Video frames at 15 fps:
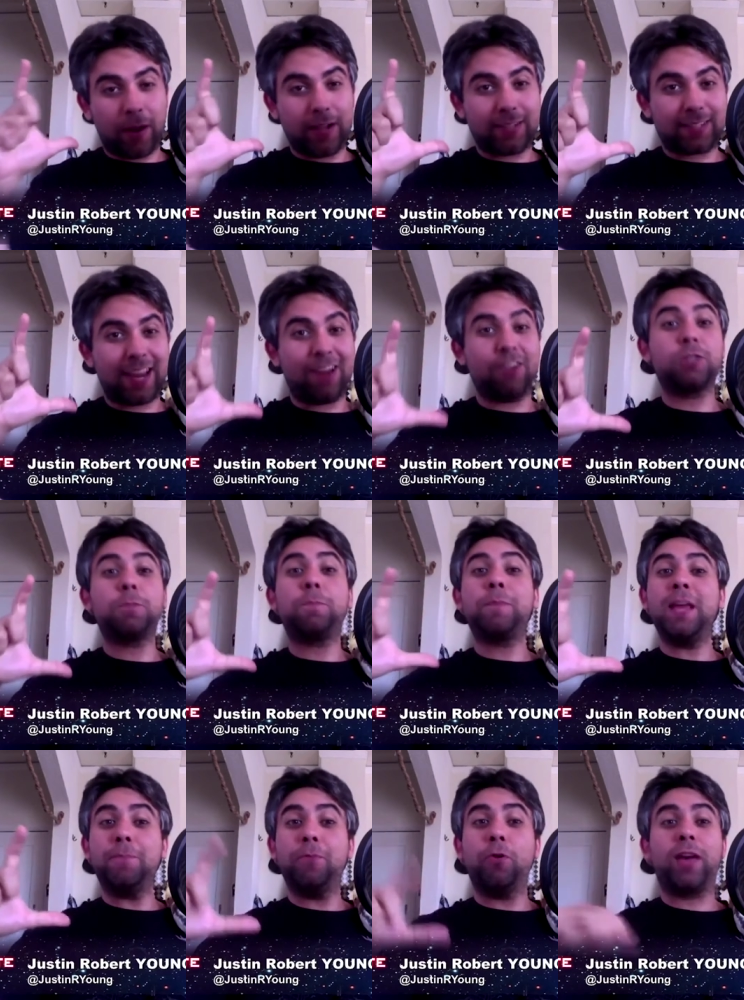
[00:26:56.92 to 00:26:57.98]
the rights carriage
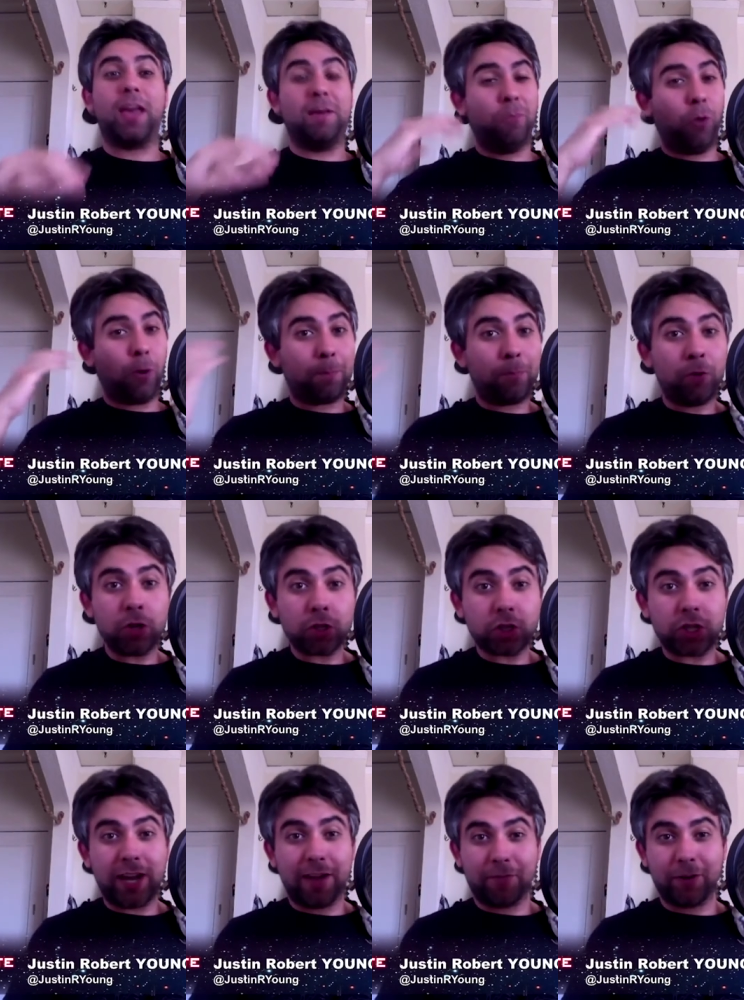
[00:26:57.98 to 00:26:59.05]
people get more
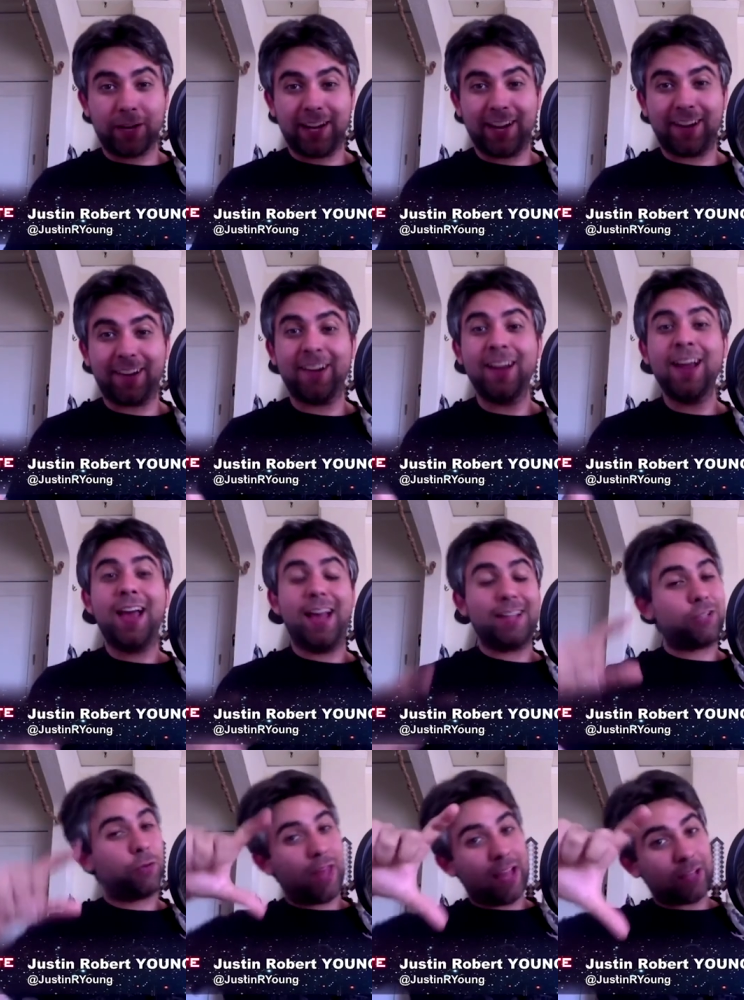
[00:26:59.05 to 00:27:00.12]
pushy every year.
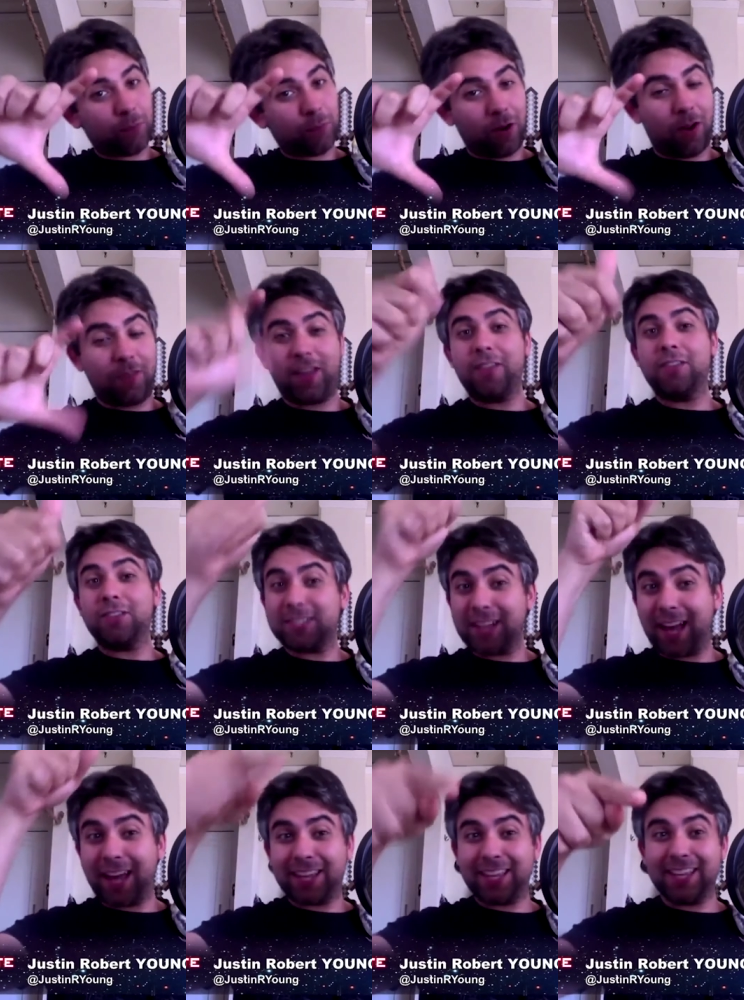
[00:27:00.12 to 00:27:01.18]
And so that's where on the other
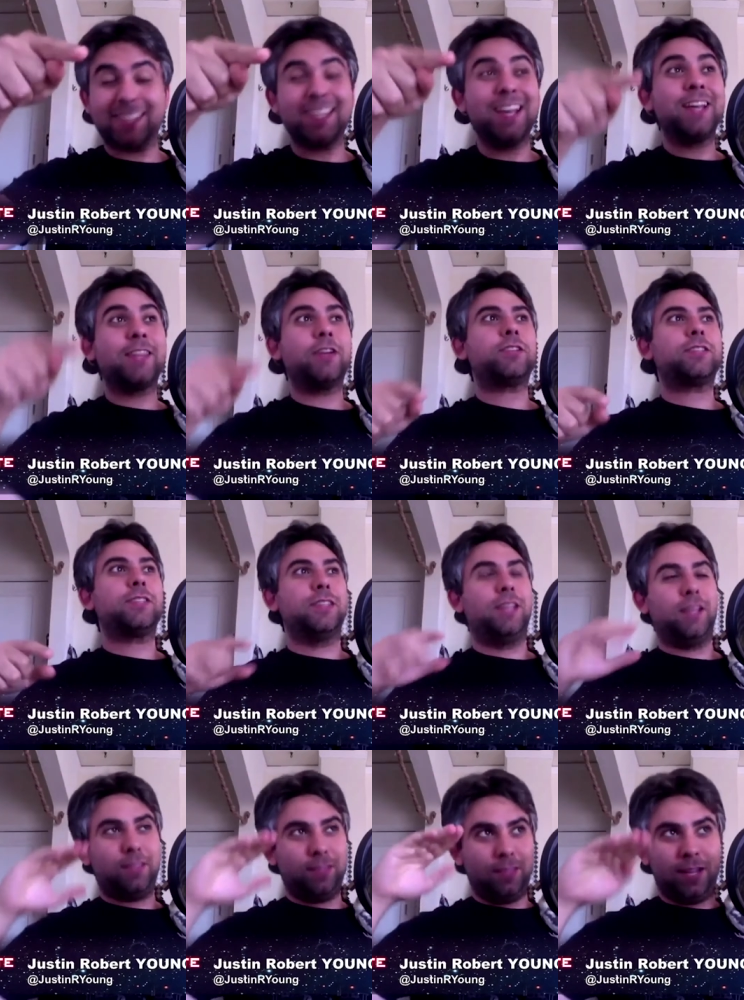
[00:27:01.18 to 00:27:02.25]
side of this, there's
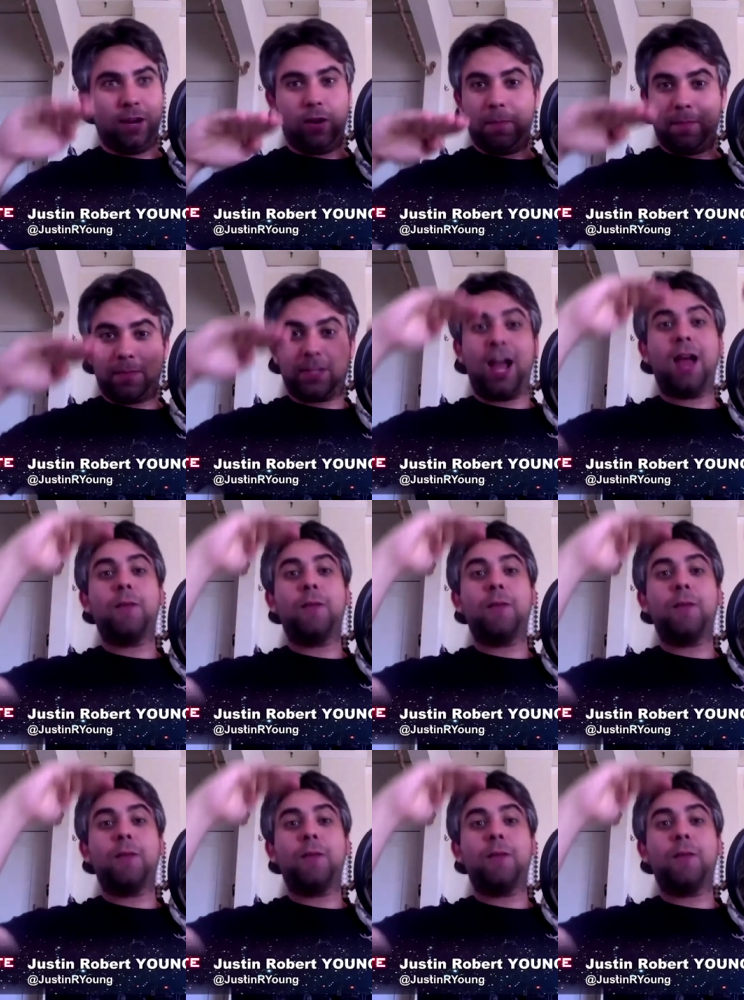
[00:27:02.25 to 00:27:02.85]
the, you know, um,